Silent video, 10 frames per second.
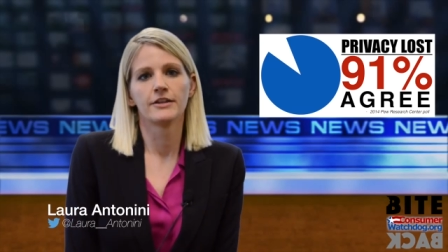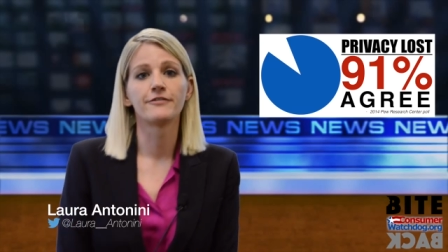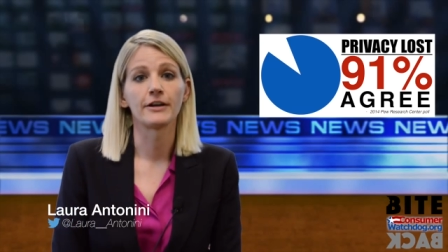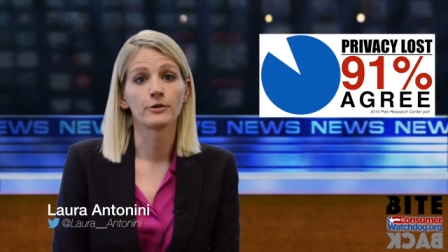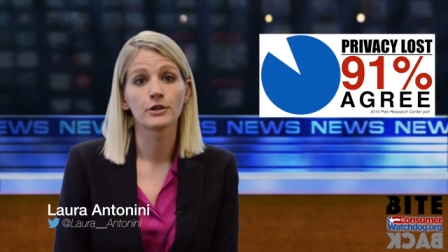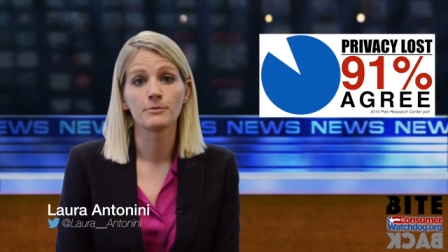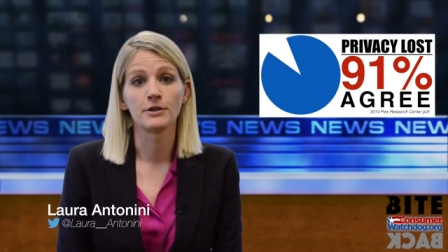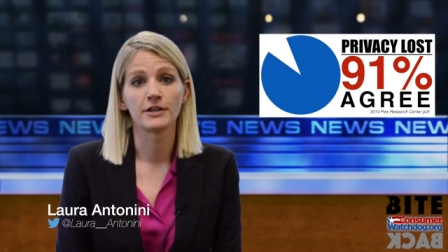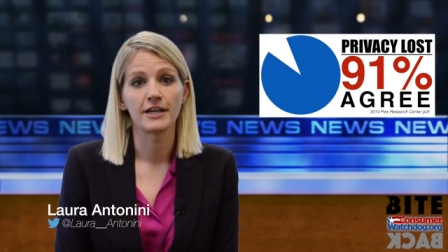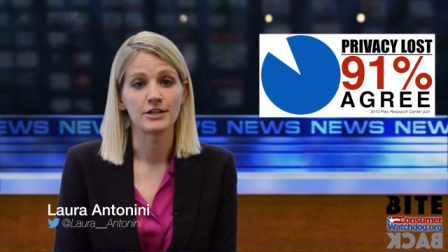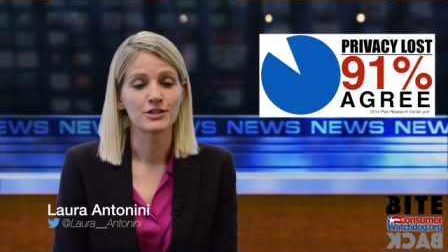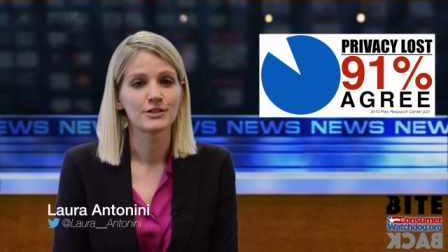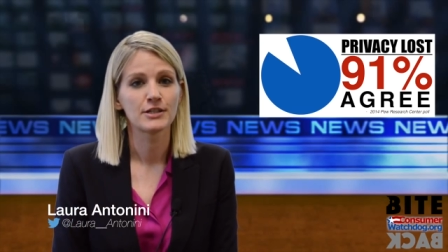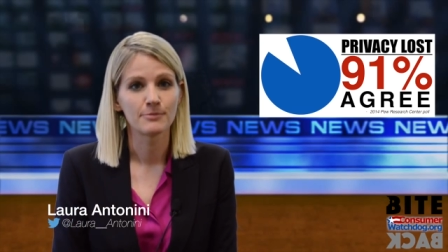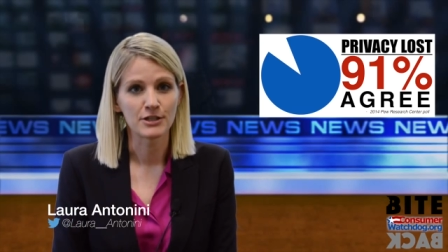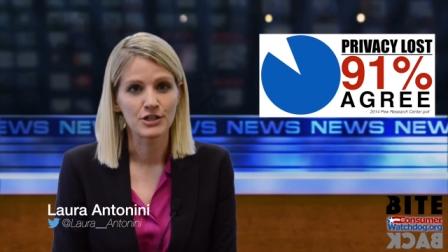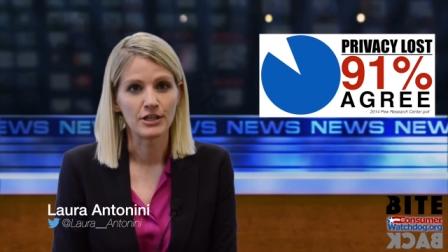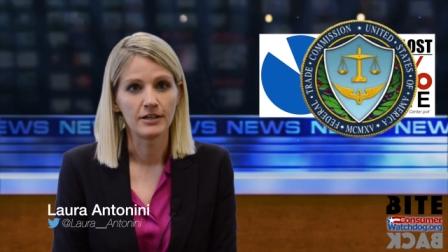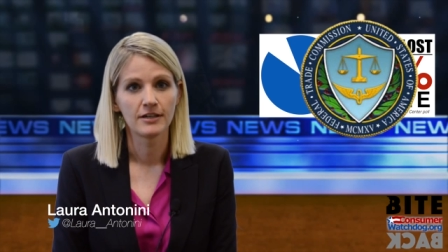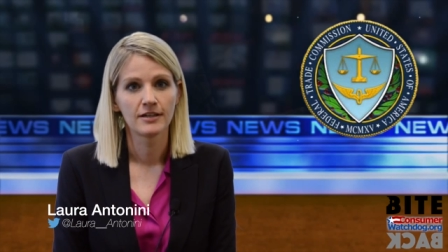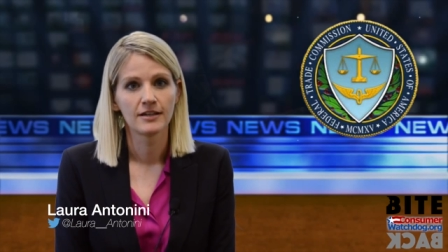The Federal Communications Commission